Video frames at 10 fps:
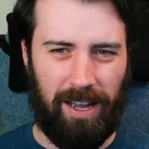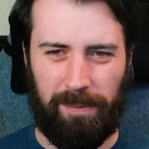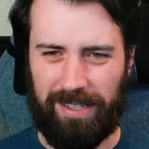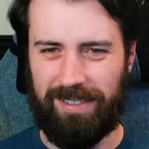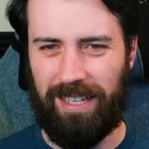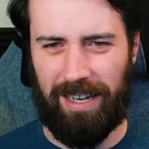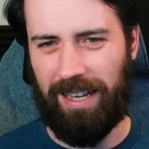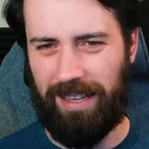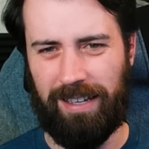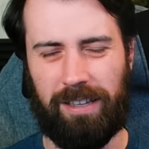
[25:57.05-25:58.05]
I'm not seeing
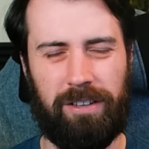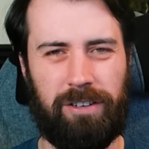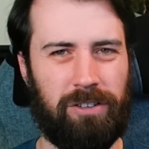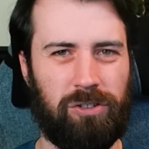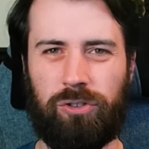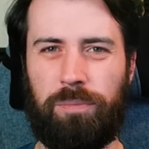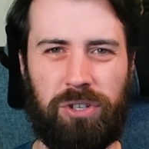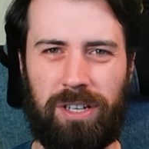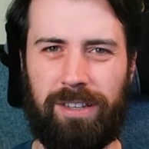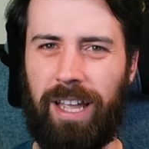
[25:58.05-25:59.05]
anything in the
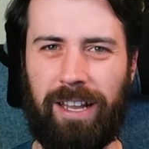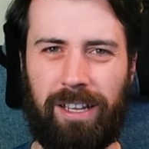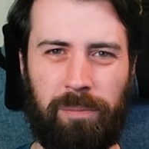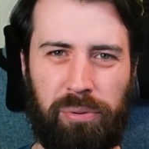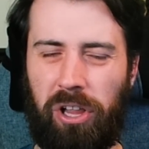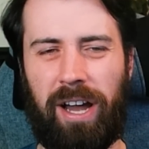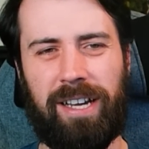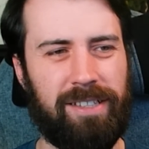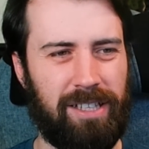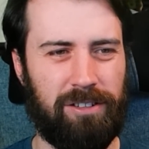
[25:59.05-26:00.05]
description that
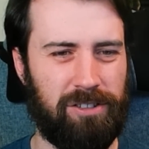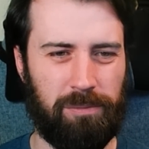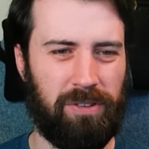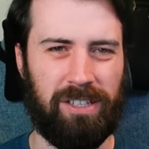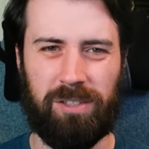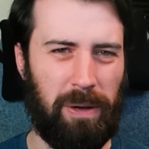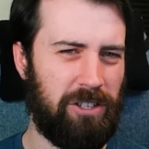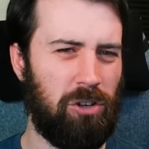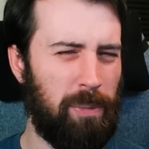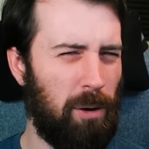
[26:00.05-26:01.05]
implies that there's something
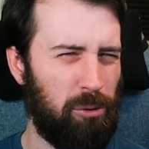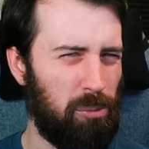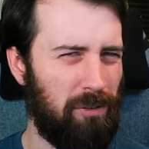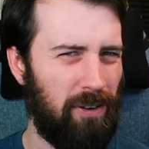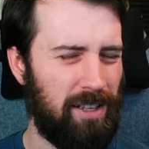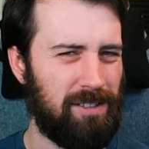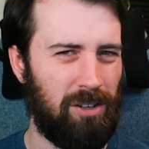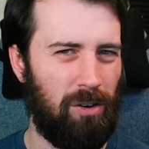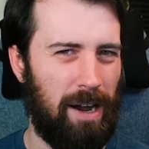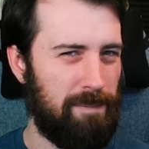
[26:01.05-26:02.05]
special about Plumafin,
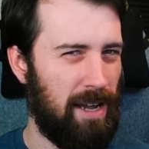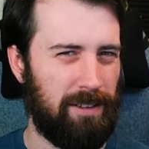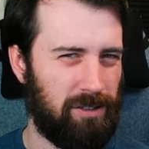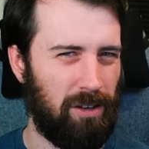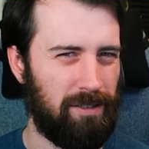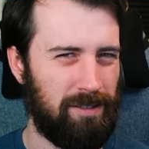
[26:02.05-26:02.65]
so I'm not certain.